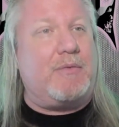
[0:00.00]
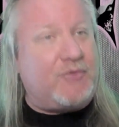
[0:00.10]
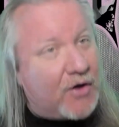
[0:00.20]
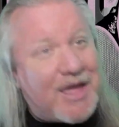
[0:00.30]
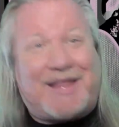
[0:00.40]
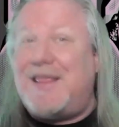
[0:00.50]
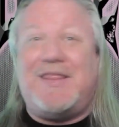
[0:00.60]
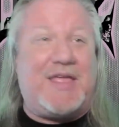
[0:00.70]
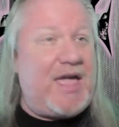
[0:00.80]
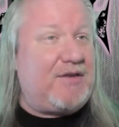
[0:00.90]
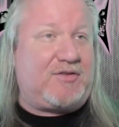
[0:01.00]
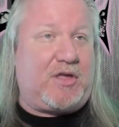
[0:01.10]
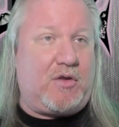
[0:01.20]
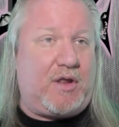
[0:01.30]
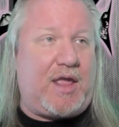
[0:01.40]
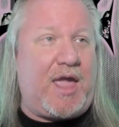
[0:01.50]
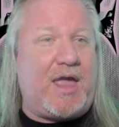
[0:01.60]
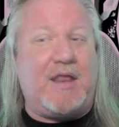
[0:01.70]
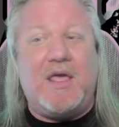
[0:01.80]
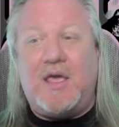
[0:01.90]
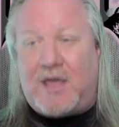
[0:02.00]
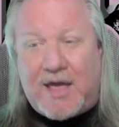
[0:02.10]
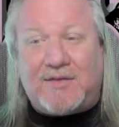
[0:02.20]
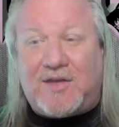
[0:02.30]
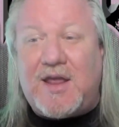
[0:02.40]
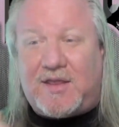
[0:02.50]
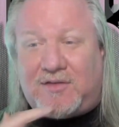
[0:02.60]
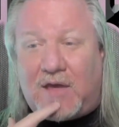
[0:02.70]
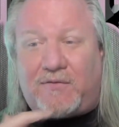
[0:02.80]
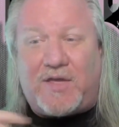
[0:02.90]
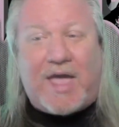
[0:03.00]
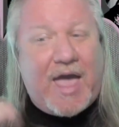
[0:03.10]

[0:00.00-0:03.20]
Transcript: It was very cleanly executed, and it did definitely